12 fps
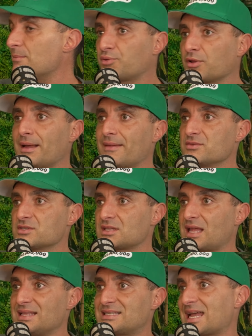
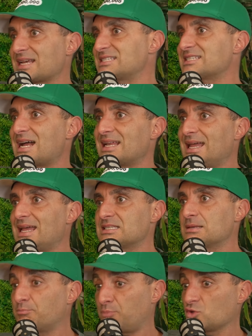implements like Texas
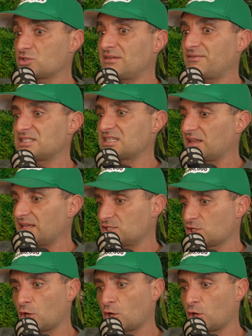ideas and puts it physically into